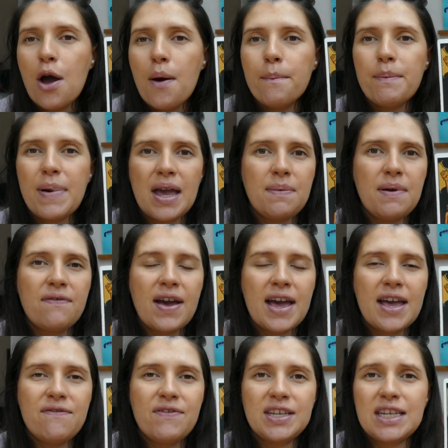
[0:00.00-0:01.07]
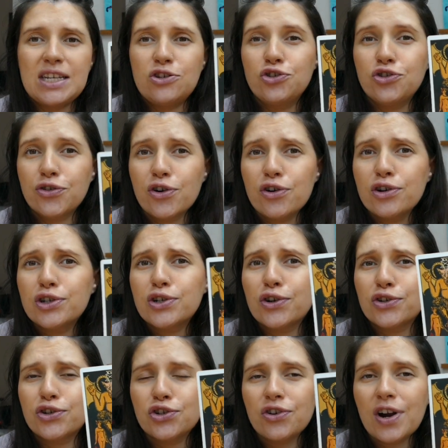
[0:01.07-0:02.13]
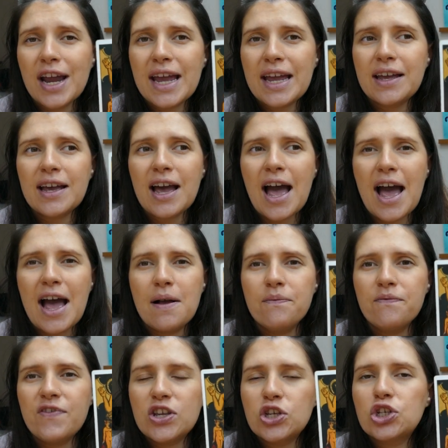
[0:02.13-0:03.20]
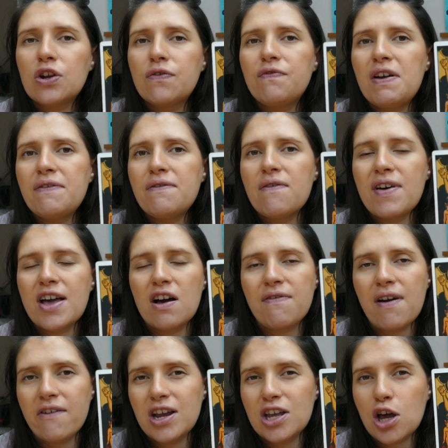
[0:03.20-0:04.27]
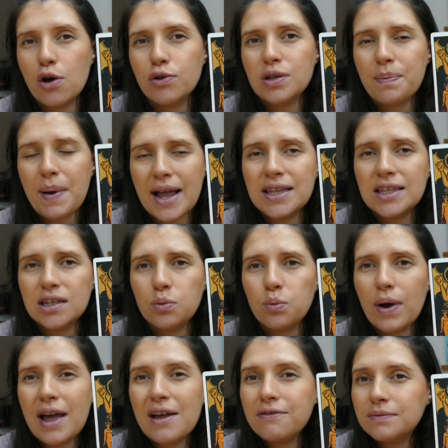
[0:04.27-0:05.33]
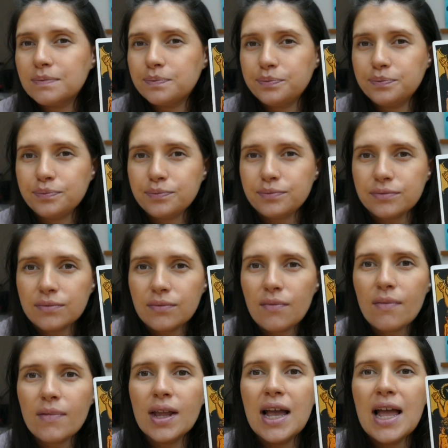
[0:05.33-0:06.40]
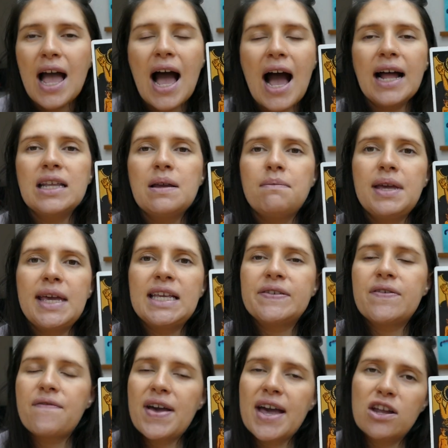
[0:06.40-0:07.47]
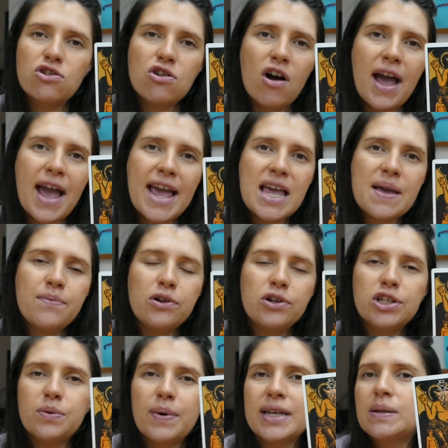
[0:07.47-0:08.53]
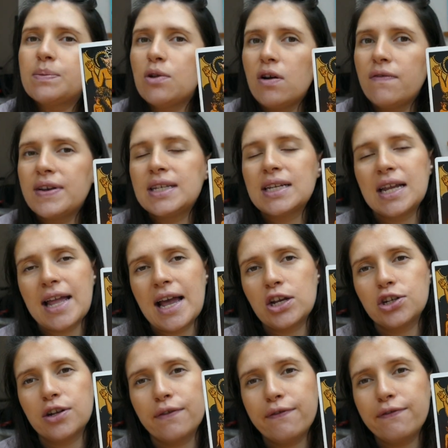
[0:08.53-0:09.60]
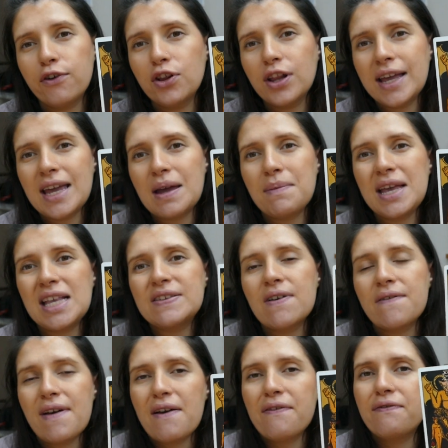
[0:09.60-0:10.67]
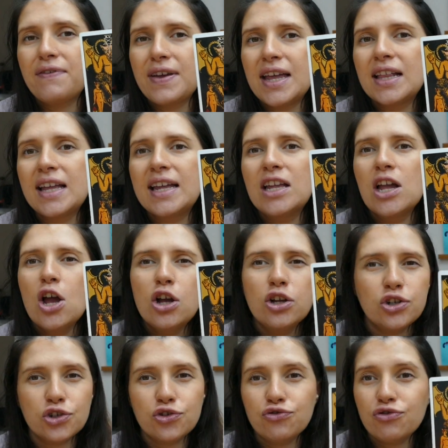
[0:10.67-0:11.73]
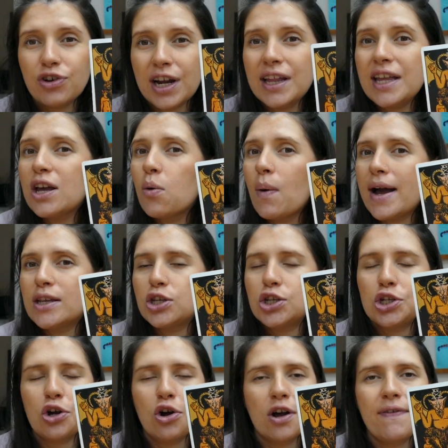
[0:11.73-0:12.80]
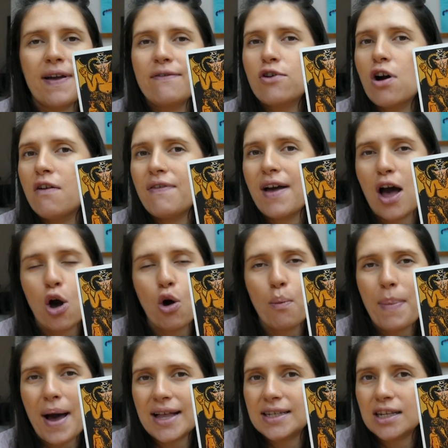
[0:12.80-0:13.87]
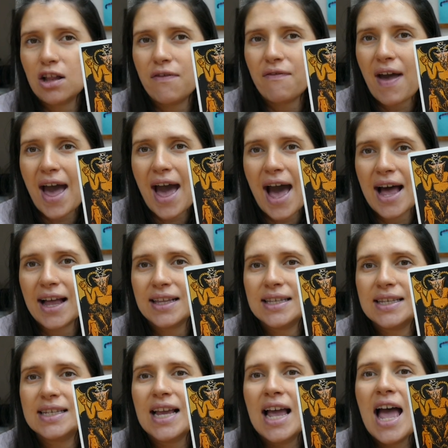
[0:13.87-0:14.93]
Maybe this is drugs or drink. There's something that they are very codependent with. And it means that they are not able to explore this connection fully. It means that they're feeling just really quite stuck. They've got their own battle on their hands